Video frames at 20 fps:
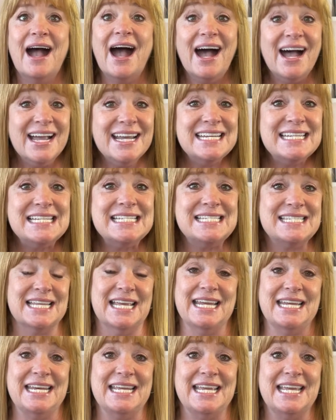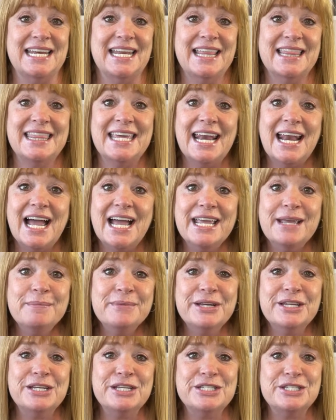I decided that I
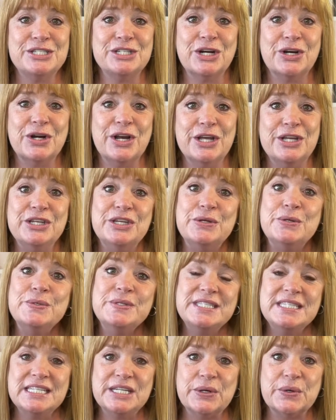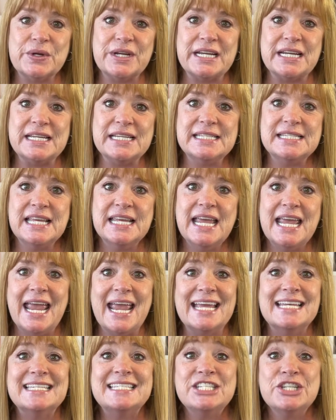am going to start a new series
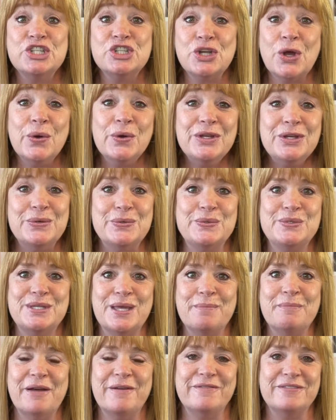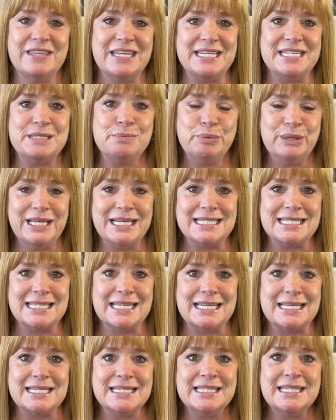and show you some of these
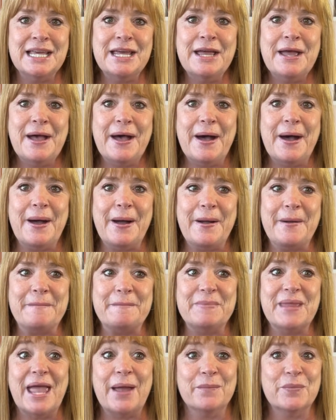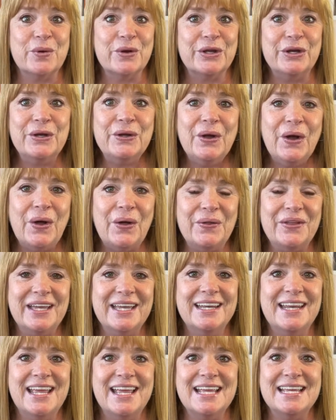places, and we're going to call
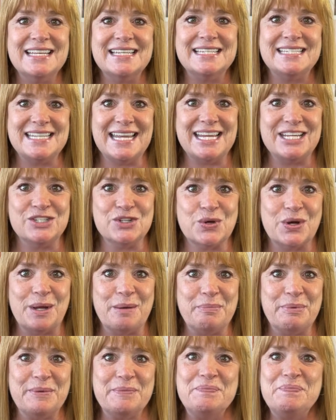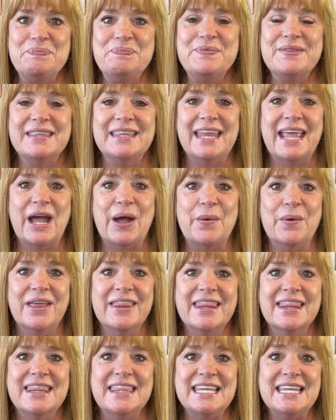it Day Trip. Now,
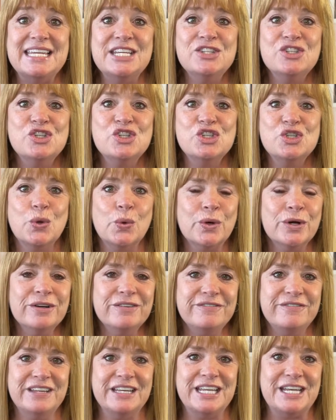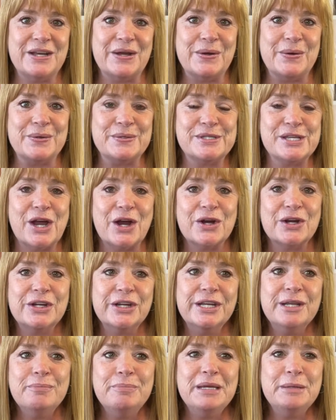these short videos are
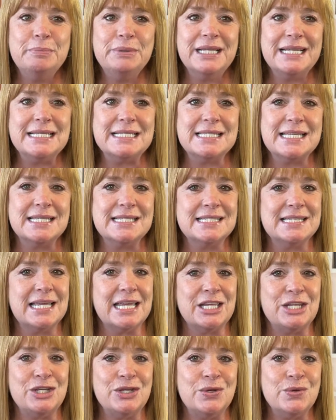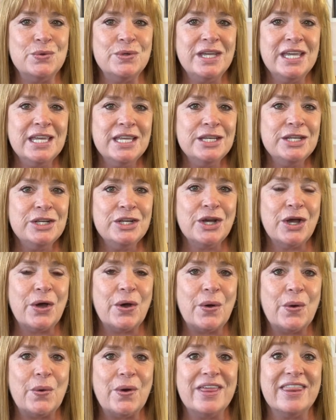going to be places that you can
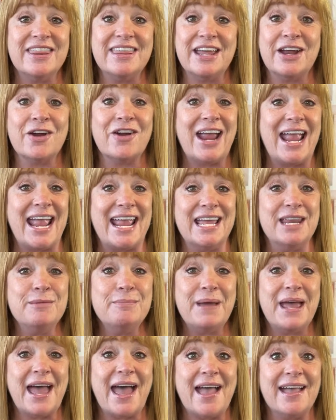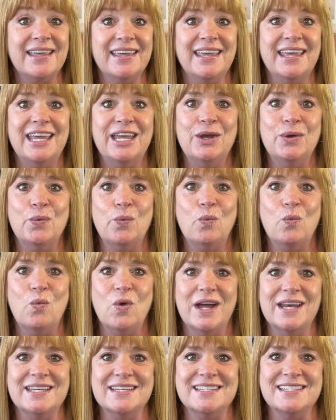go there and back in
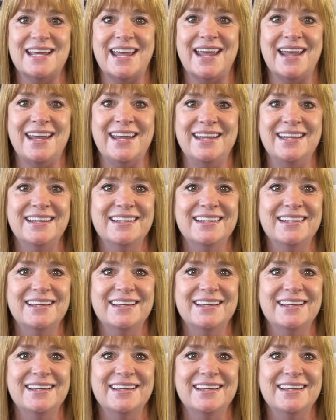one day.